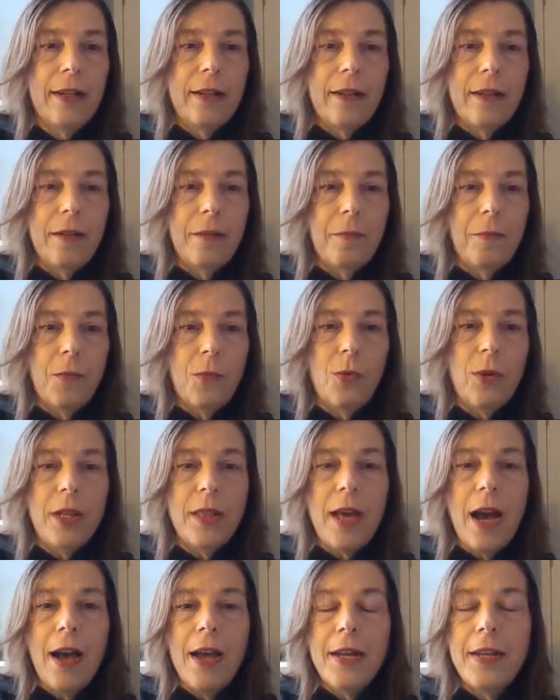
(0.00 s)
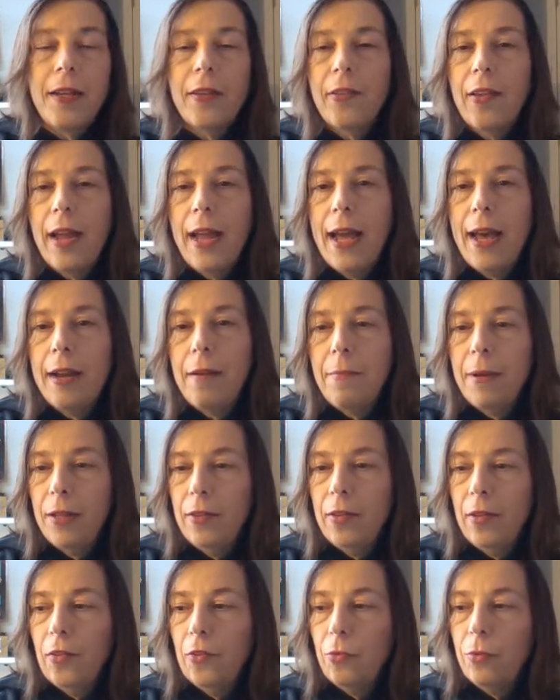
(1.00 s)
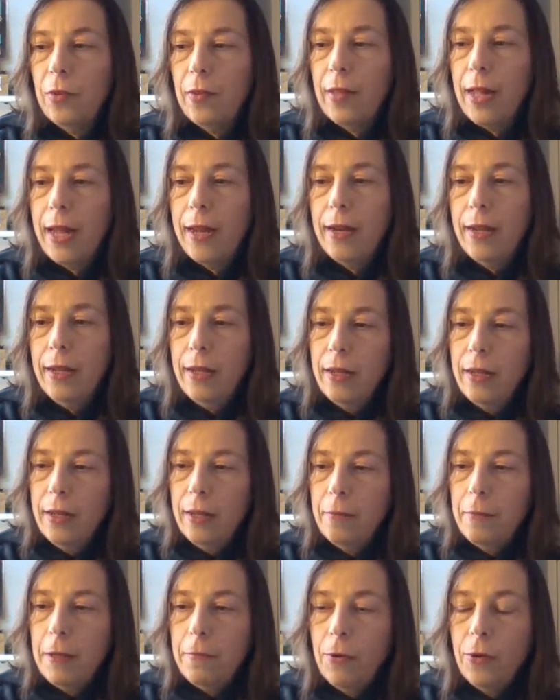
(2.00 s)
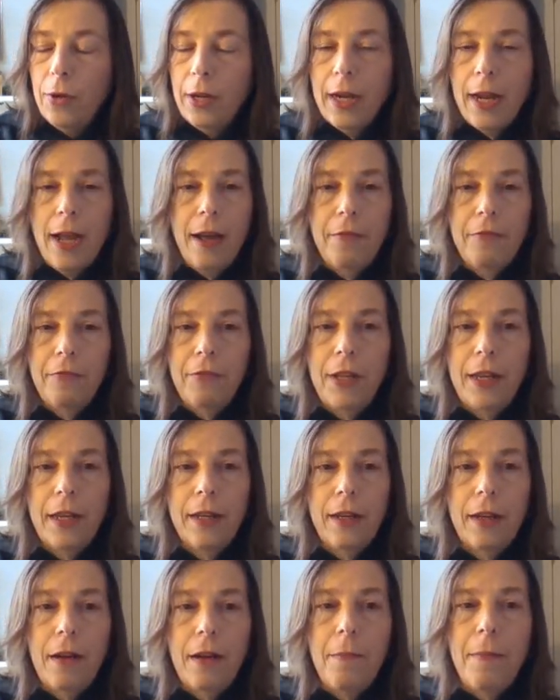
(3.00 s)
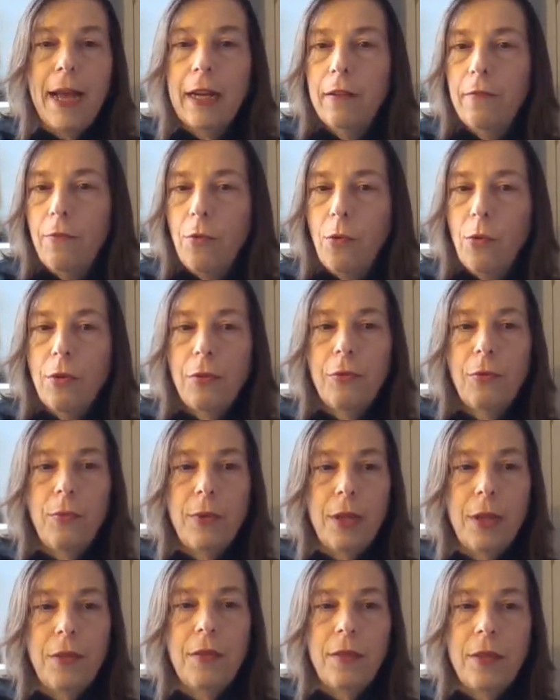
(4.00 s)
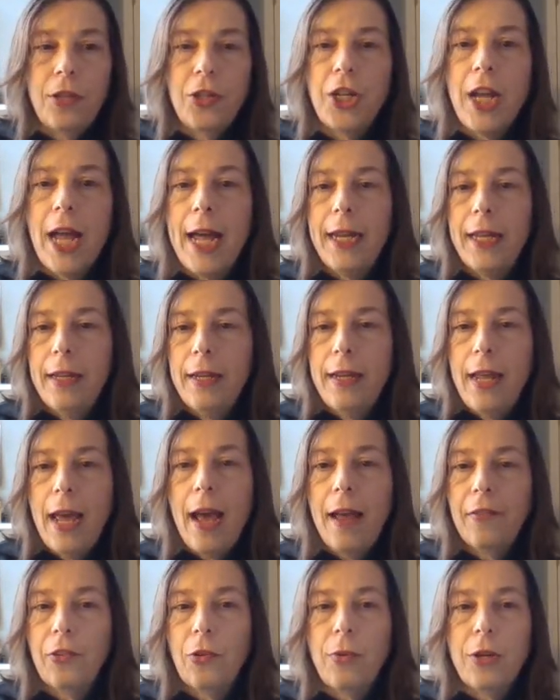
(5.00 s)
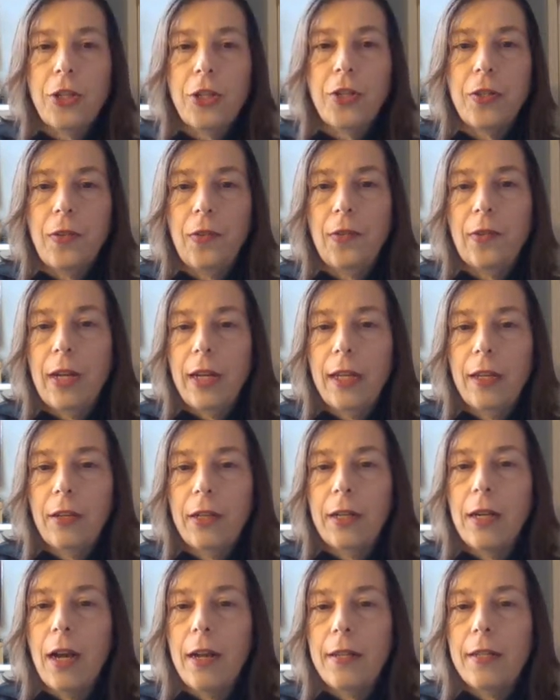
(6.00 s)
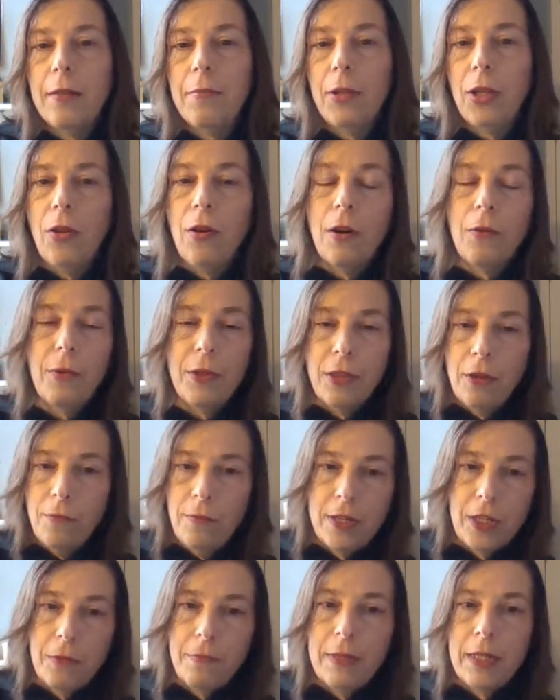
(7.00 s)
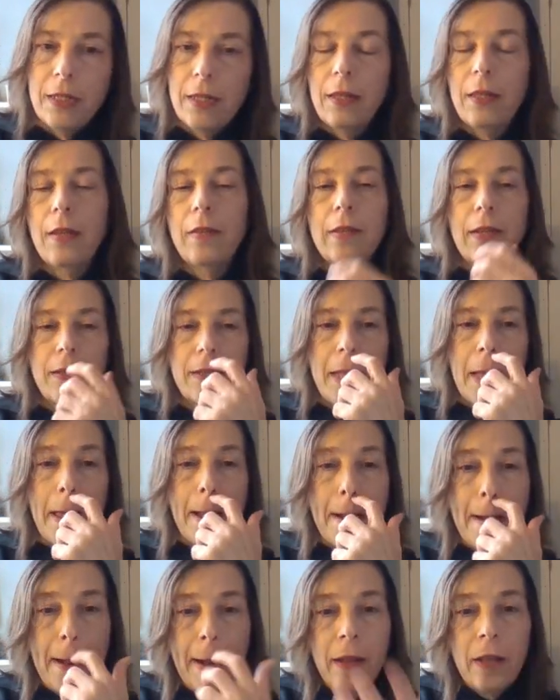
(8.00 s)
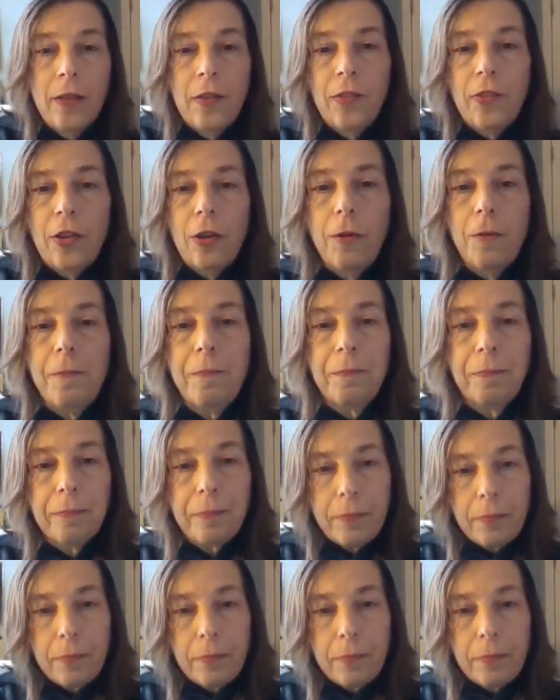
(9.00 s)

One of the ideas I had about this was that people could have like a back and forth with the chat and ask questions, and I could guide them along with their resumes and things like that. So